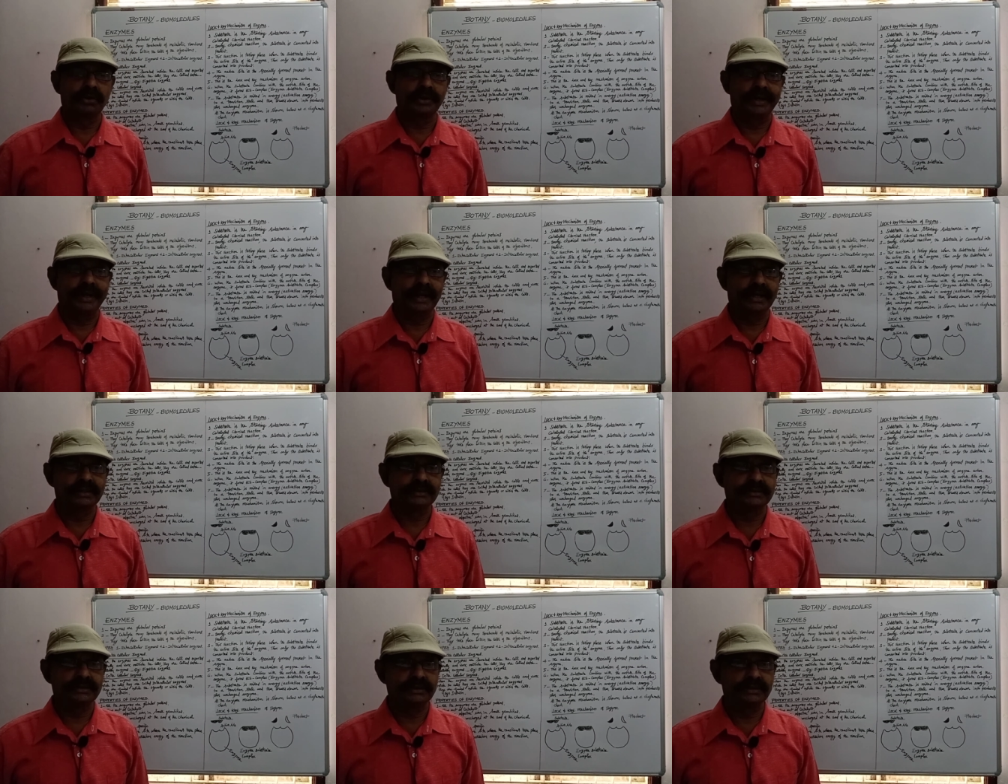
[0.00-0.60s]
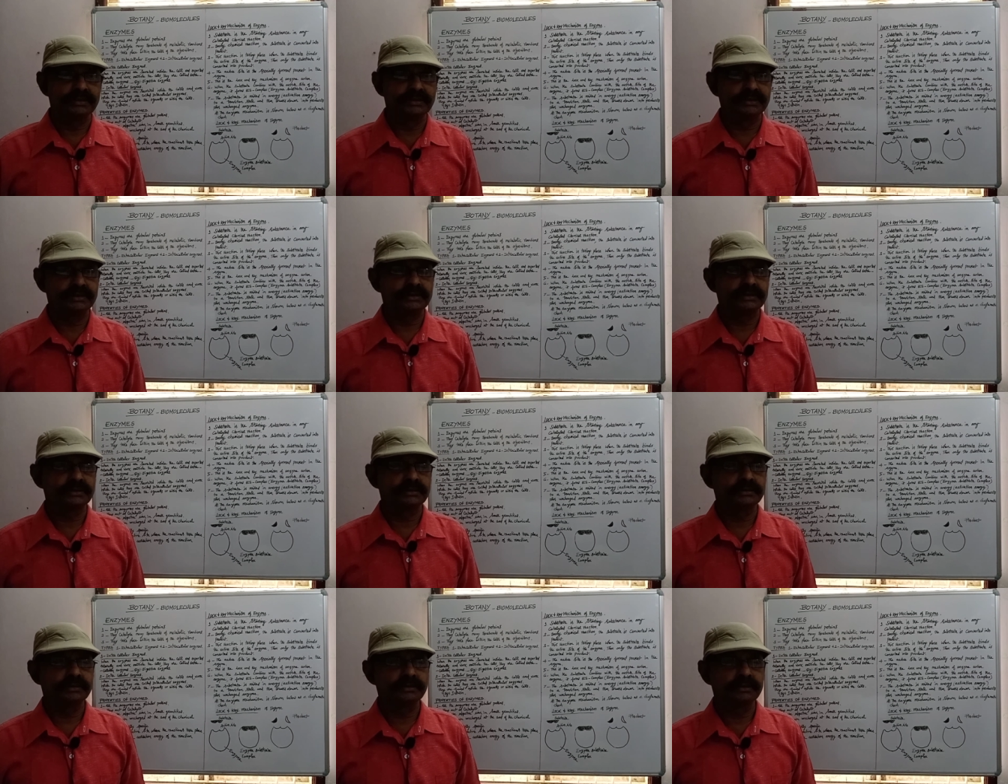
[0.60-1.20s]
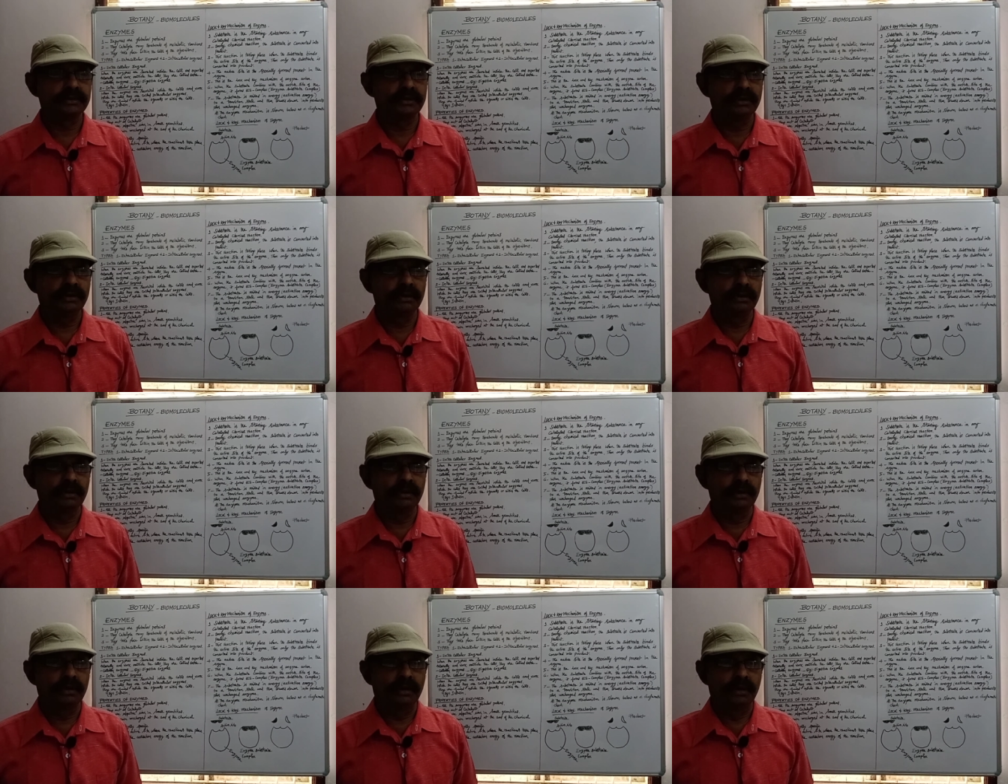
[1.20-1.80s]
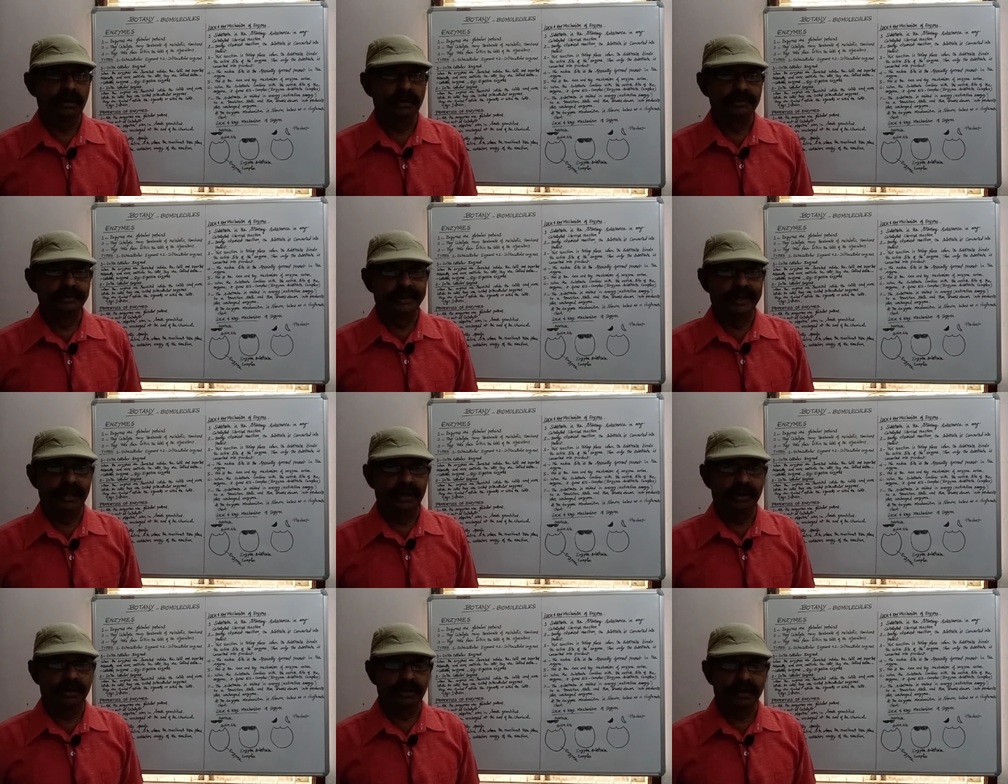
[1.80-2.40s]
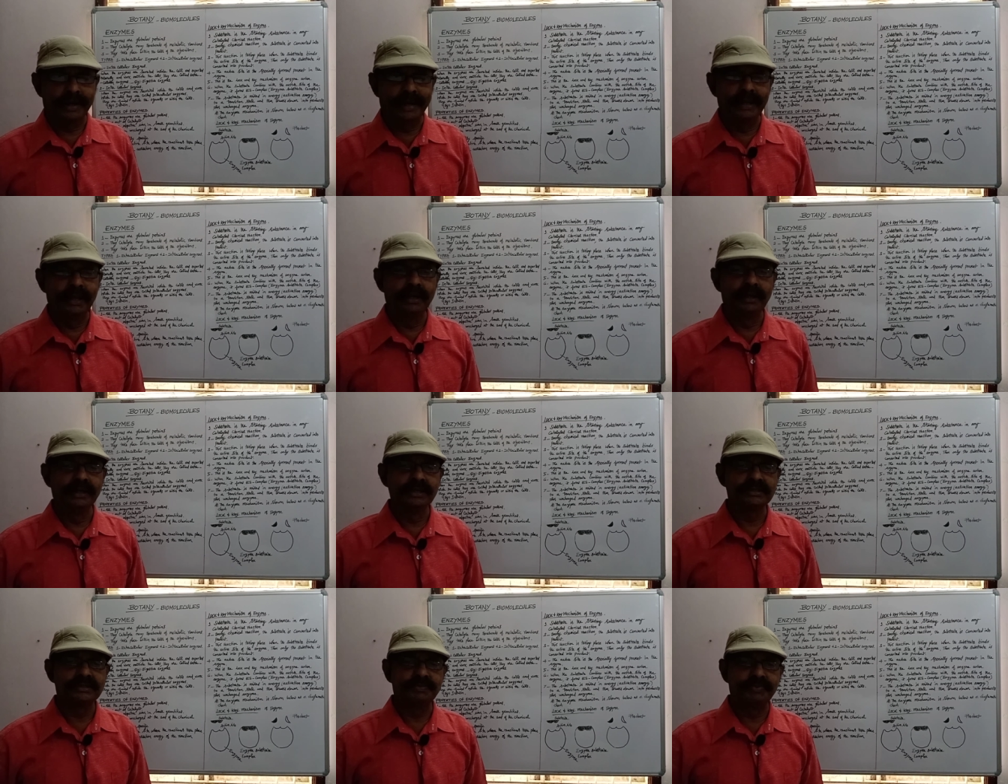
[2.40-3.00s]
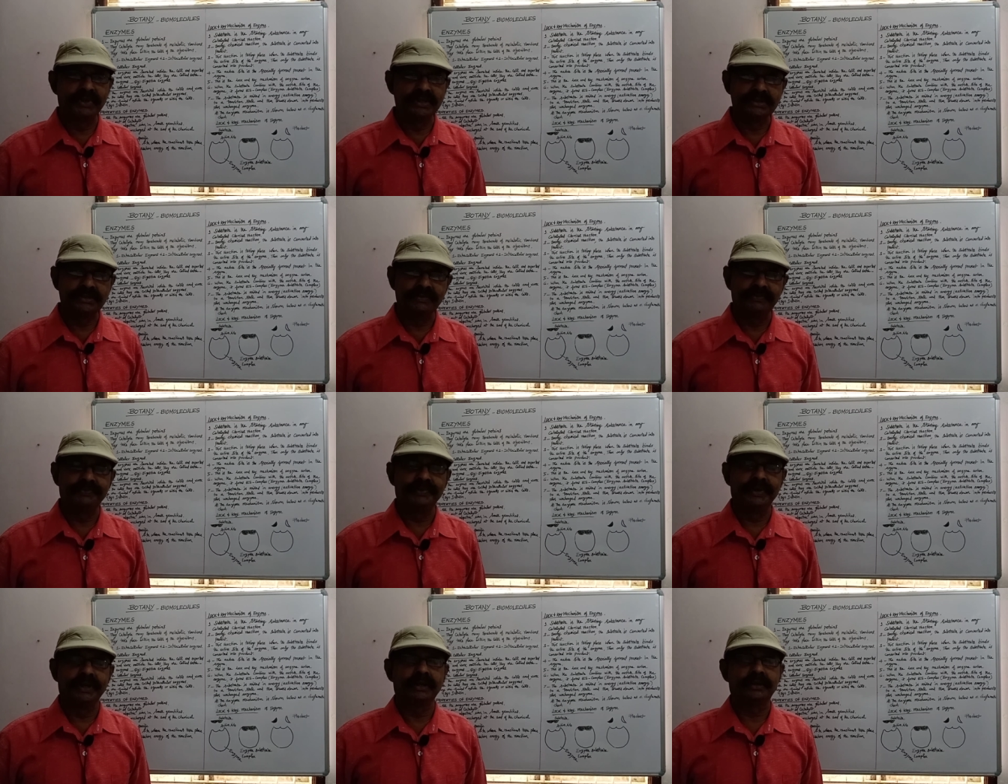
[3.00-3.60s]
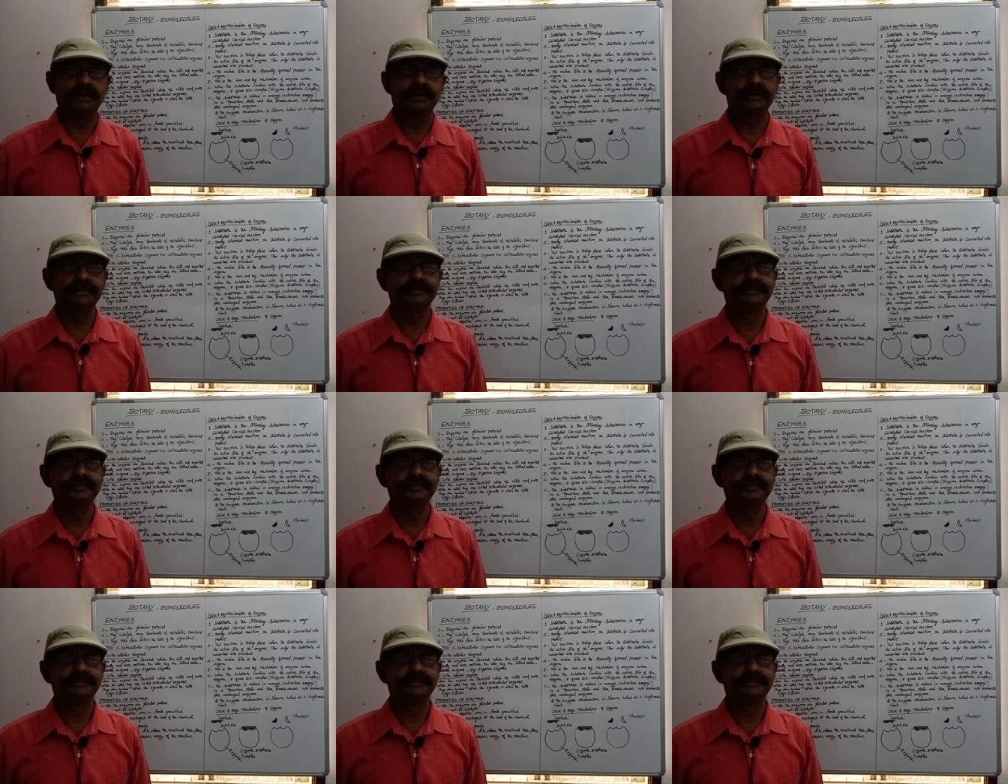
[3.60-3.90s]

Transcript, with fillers: reactions they are highly specific